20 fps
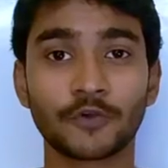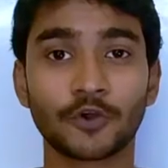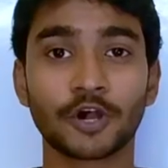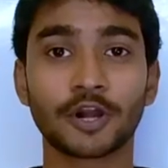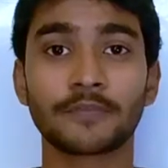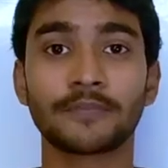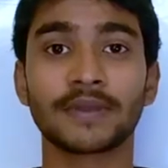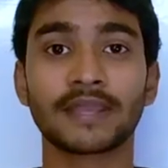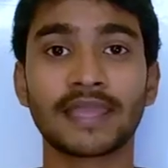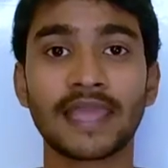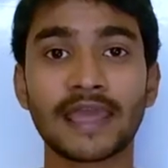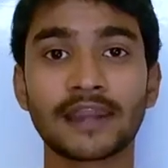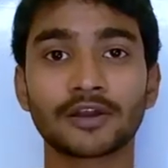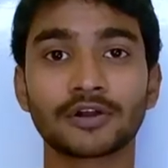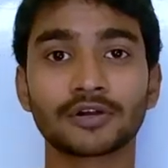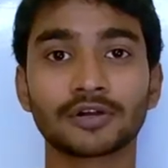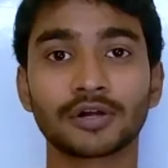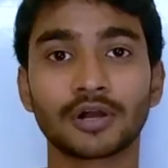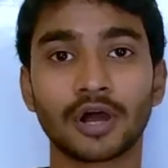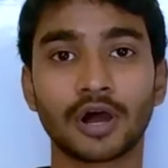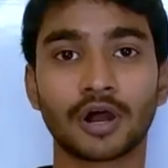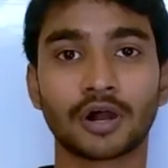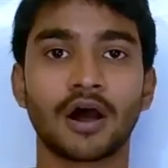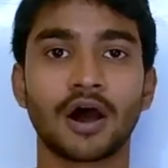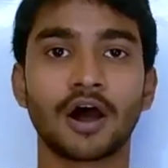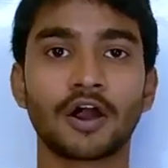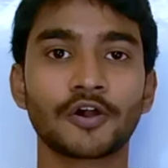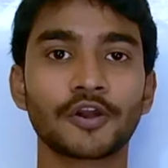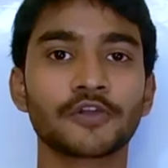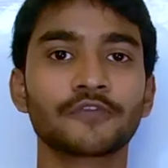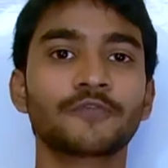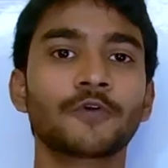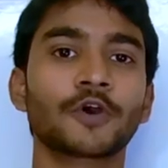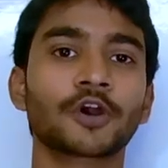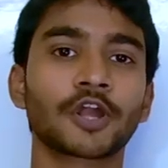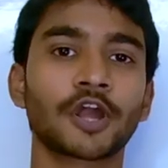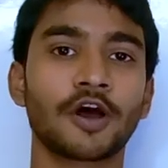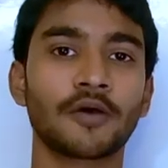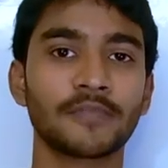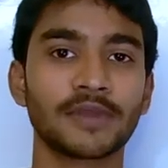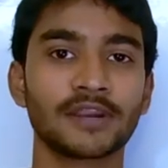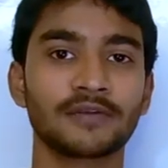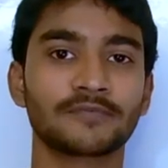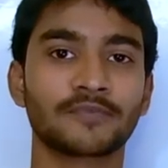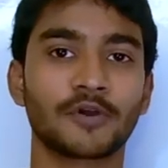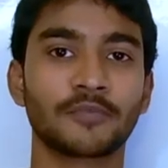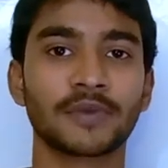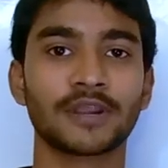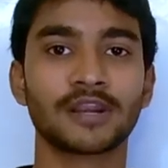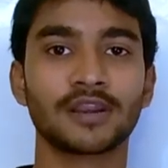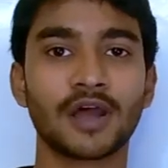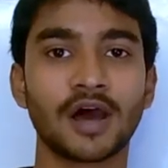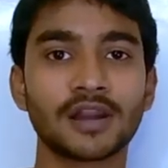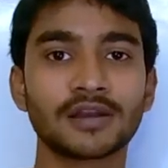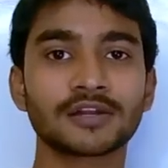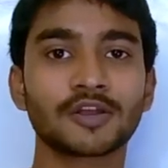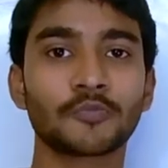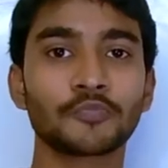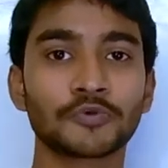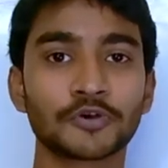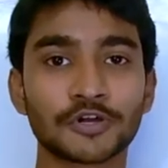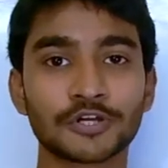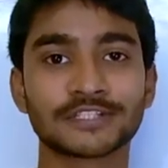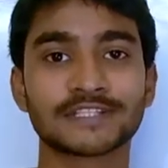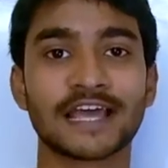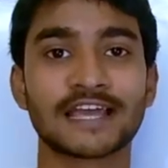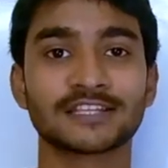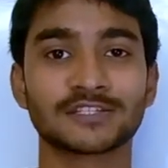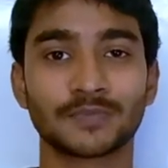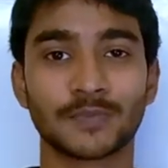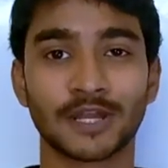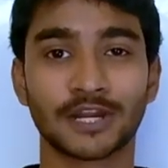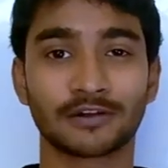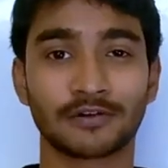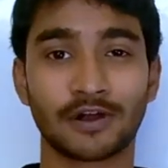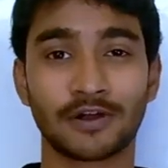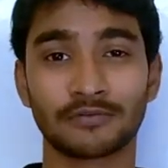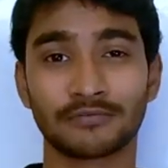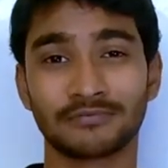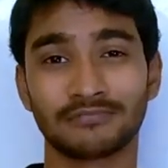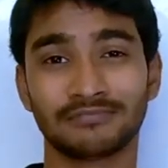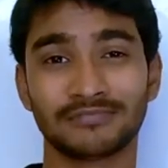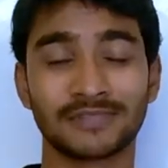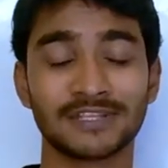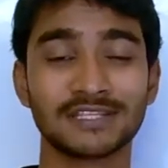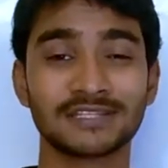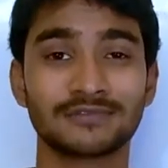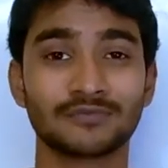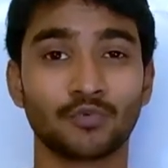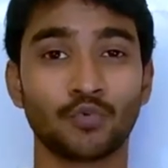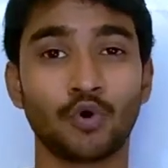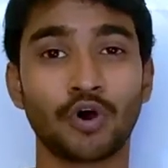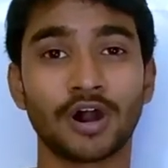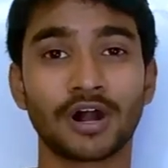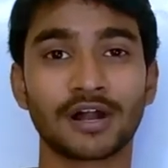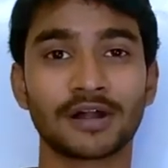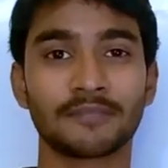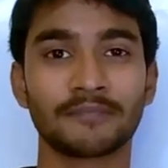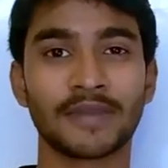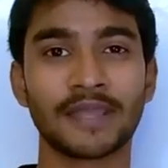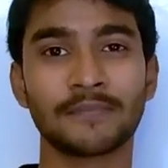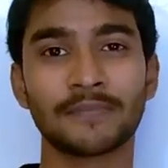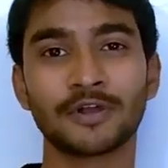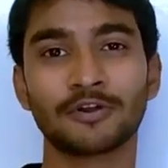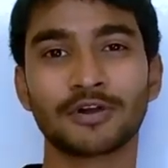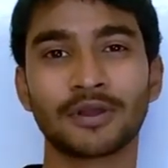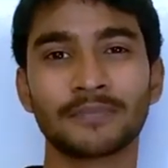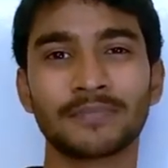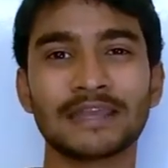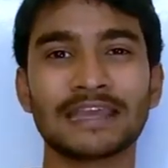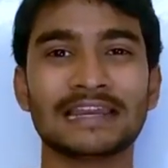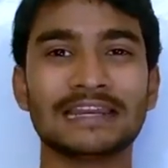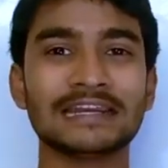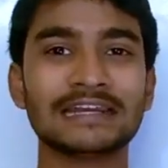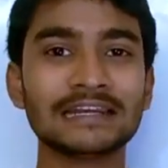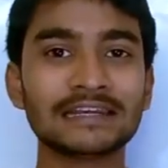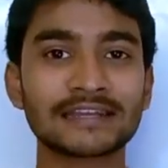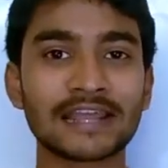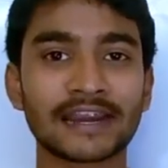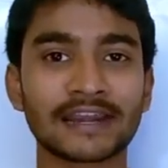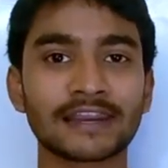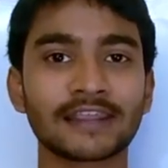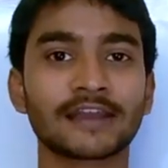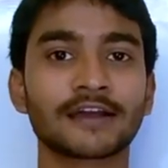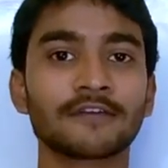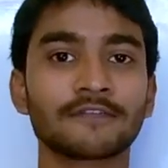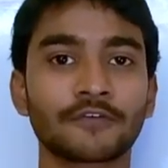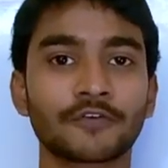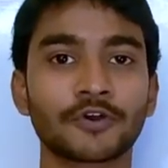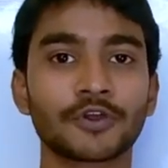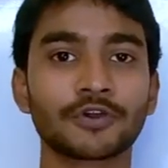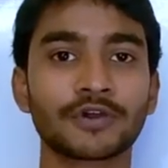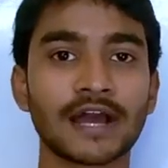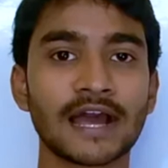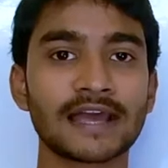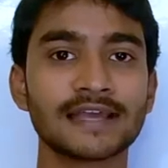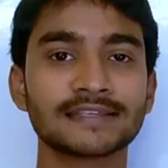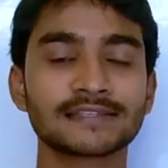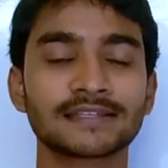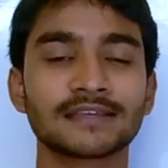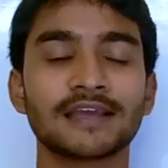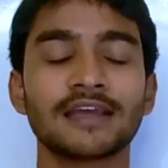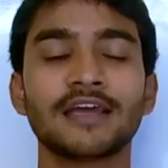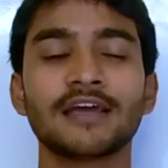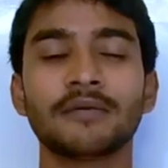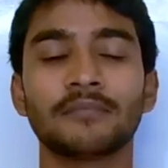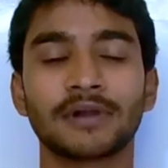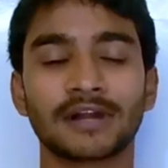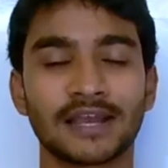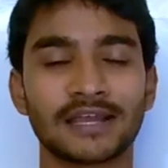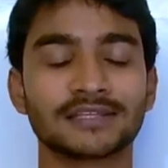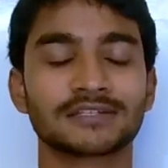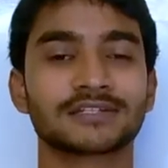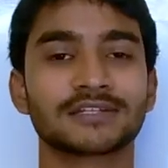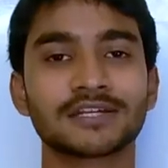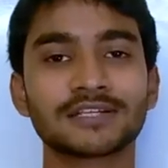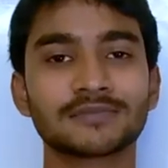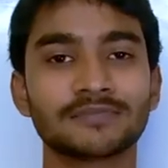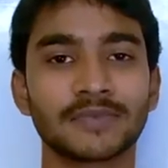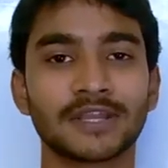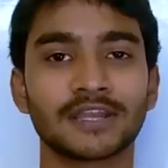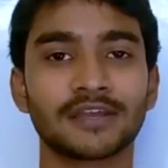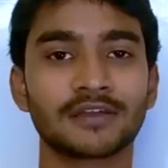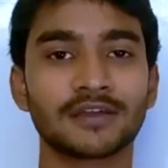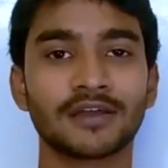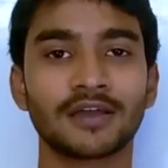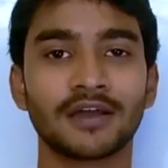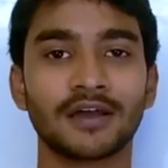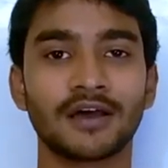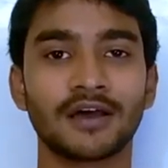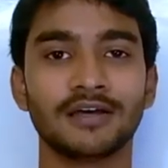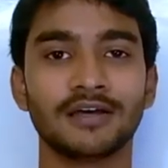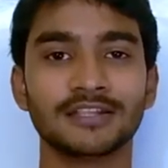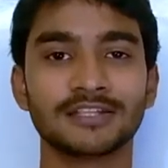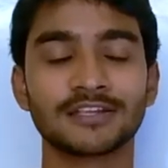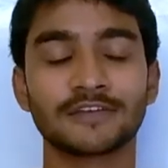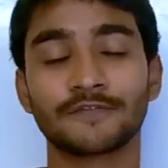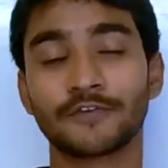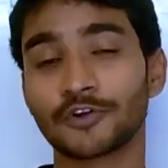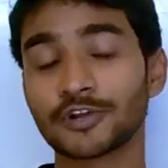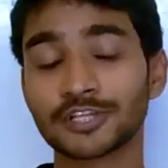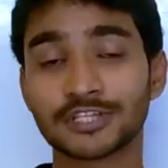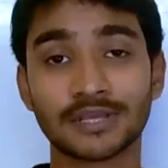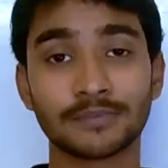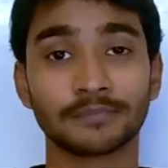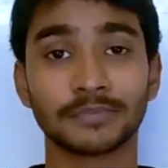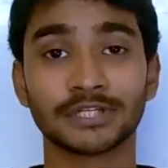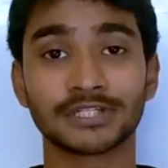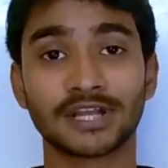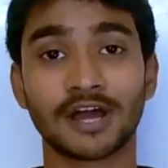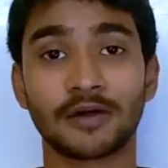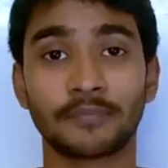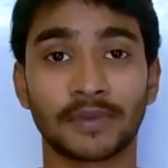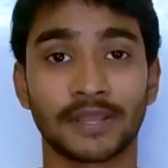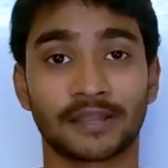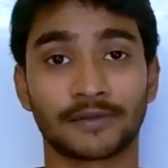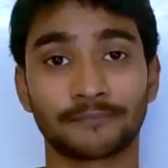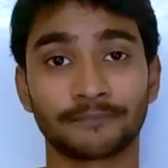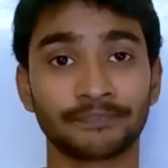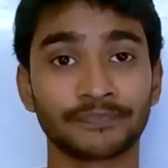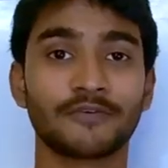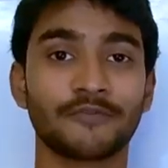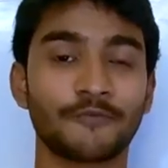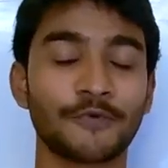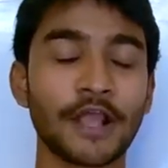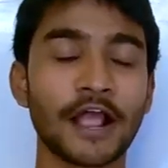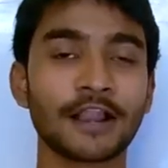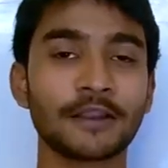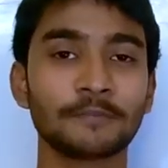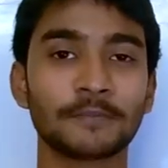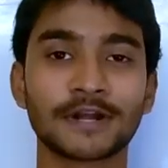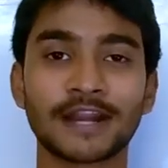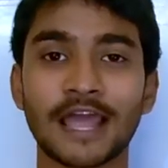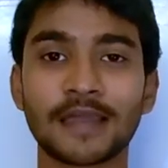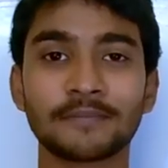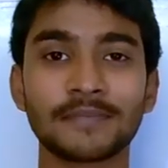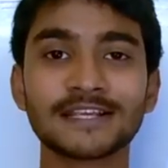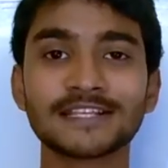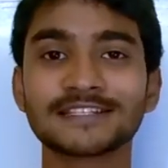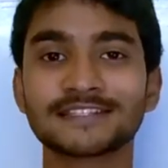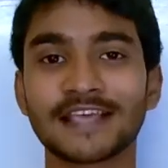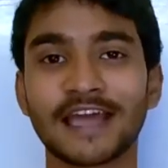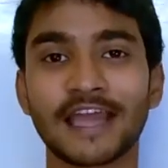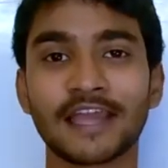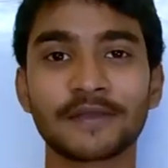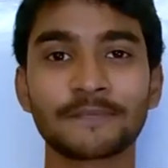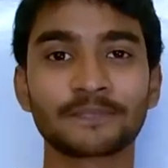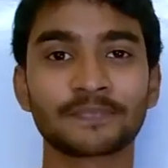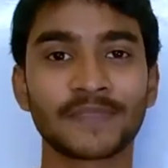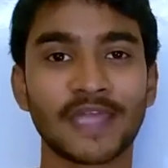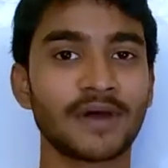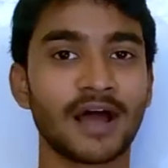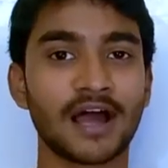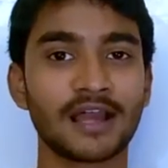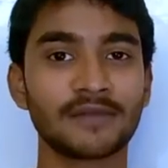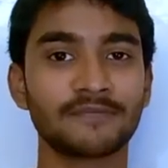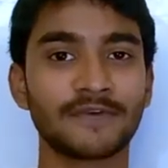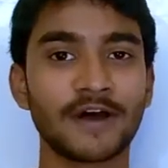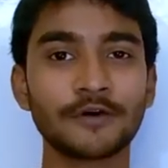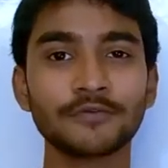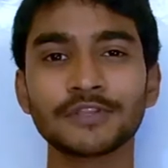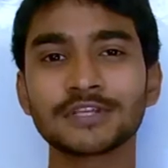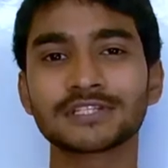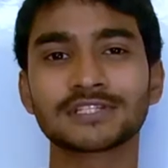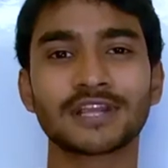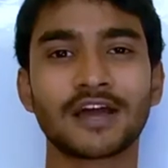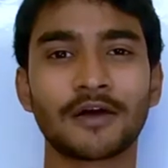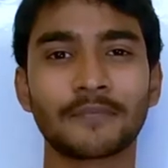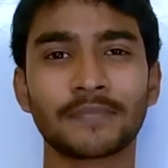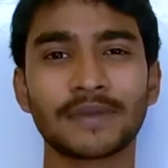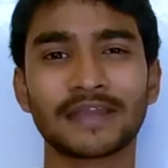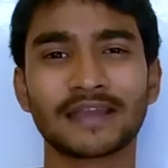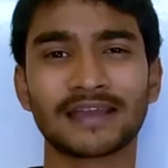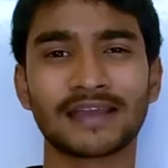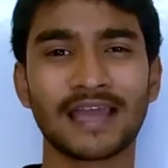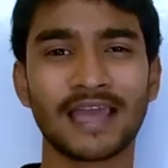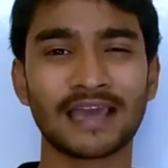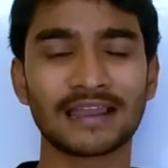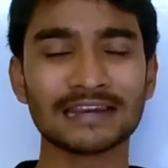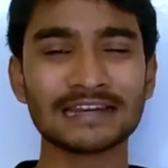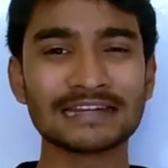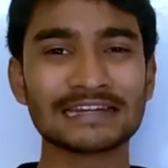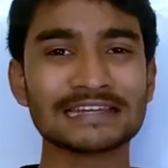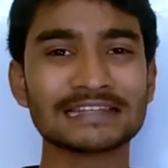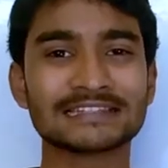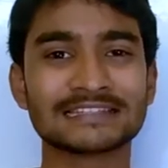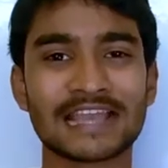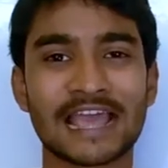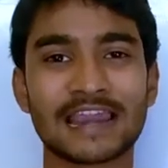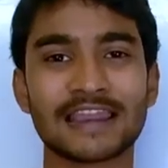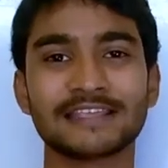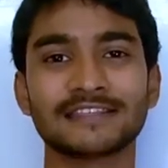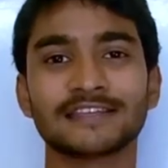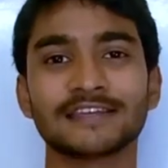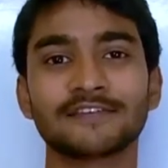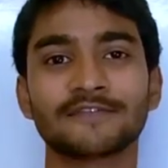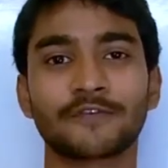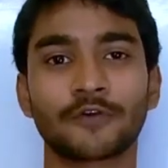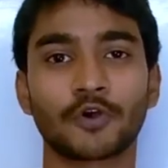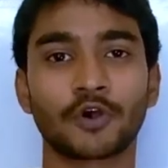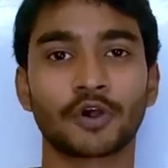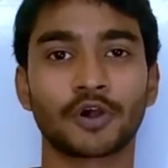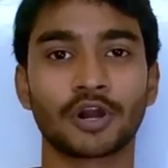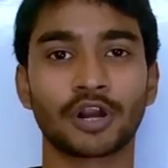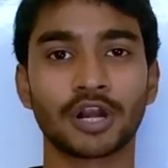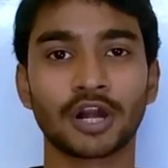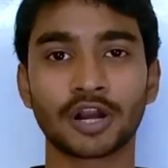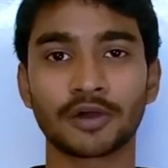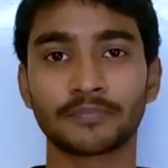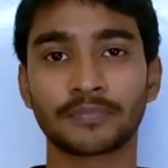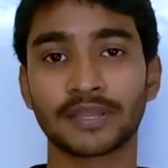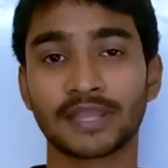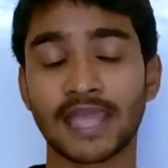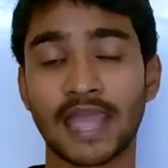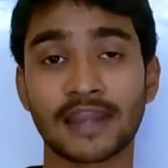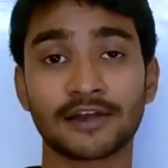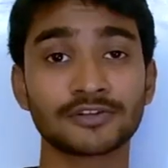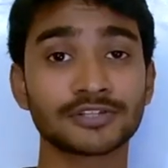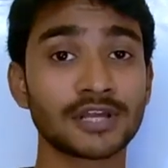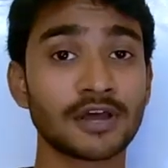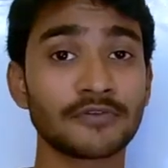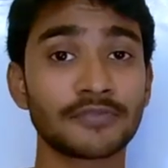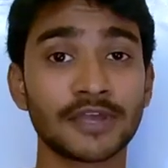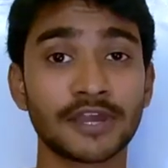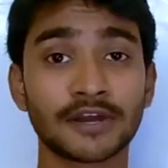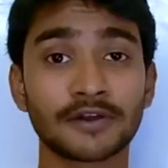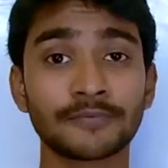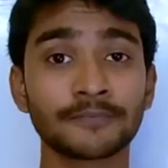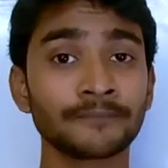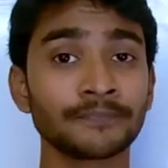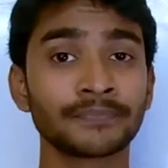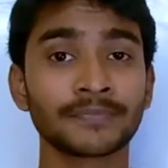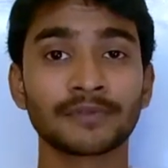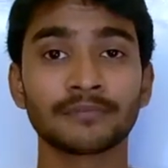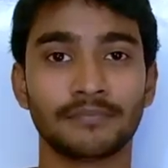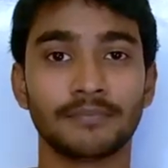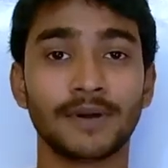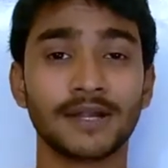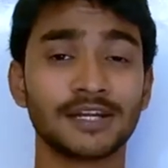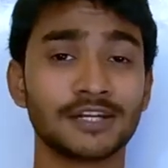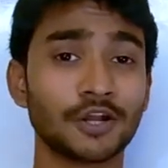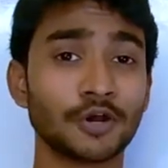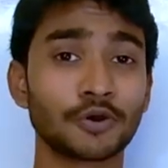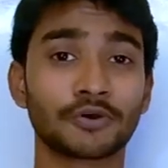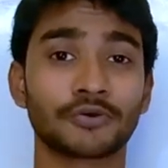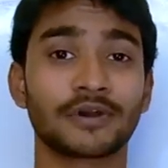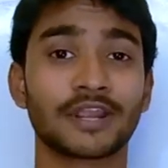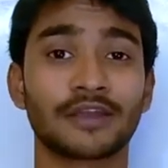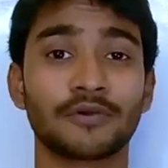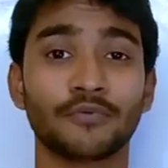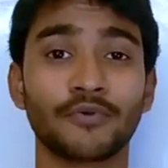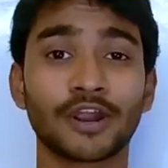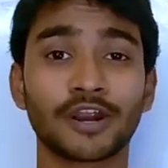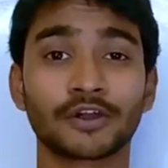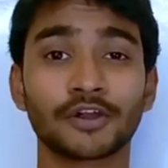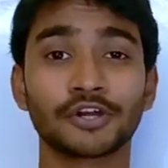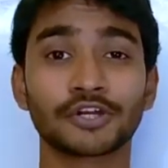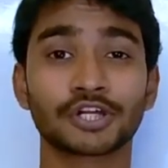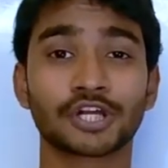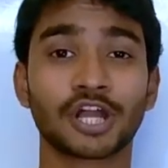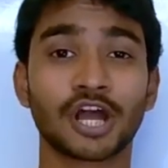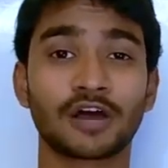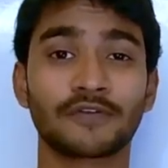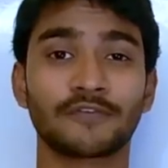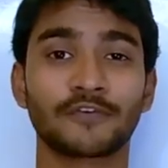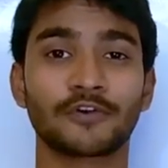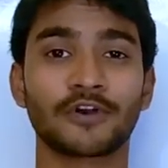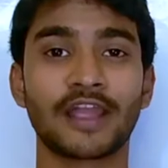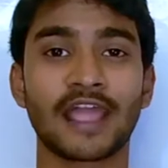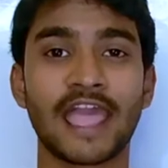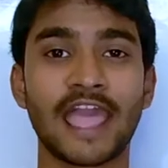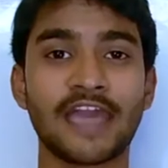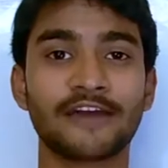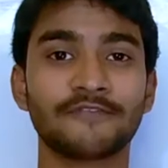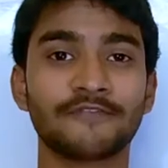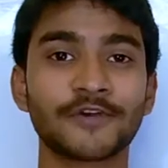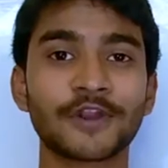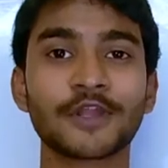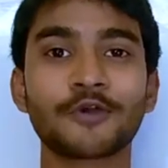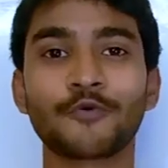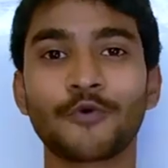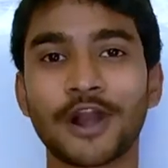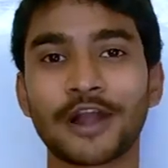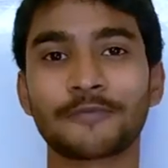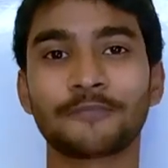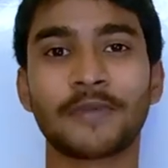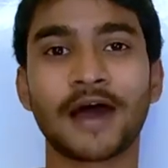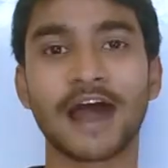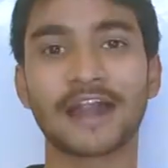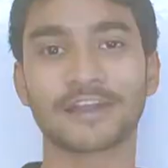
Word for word: if you're a beginner or if you're coming from a non-computer science background, this word may be going to be a little technical for you guys. But guys, trust me, it's a very simple topic. Well, but I must say, I found this topic a little challenging for a lot of beginners out there. But don't worry, we are going to cover every weird